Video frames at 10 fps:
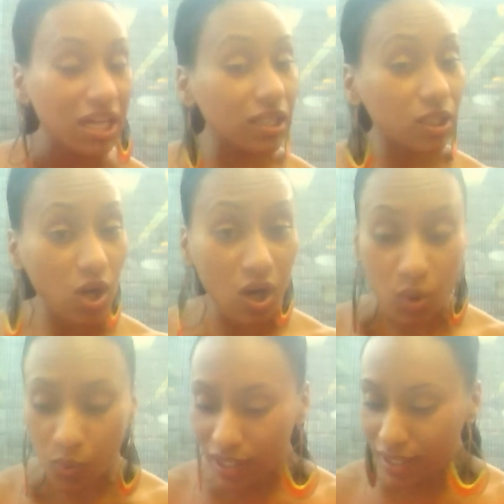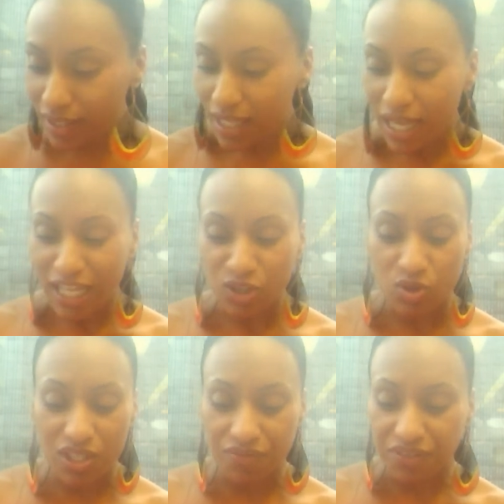had a long week, and you
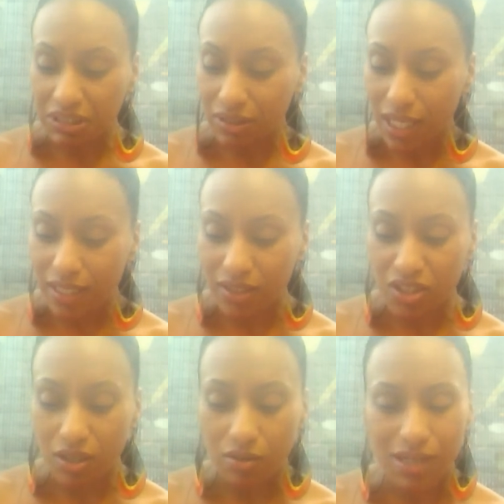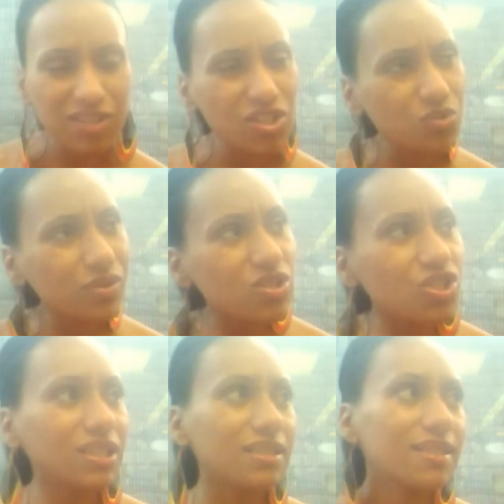just feel like, you know, I just want to
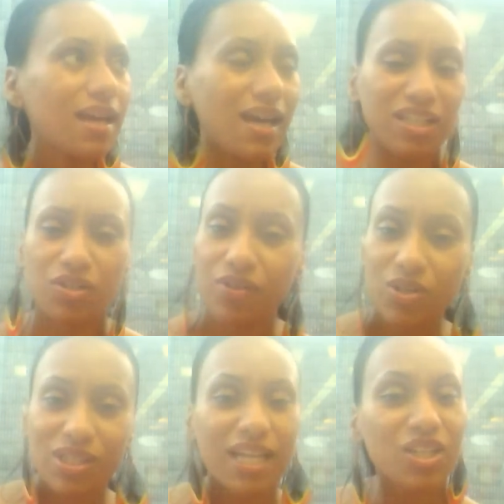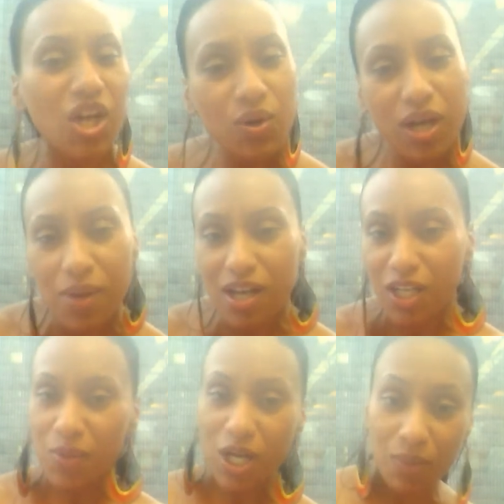chill inside, and your friends are like, no, come on,
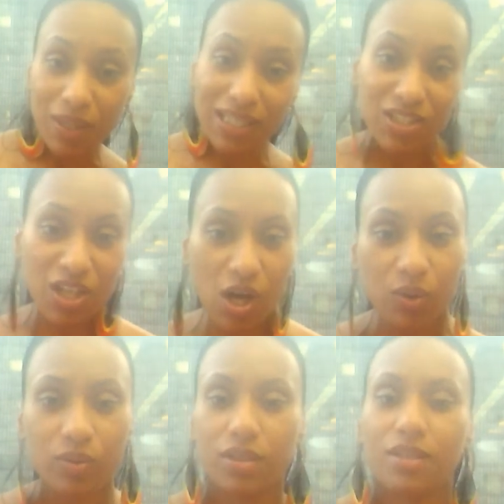come on, come on, let's go.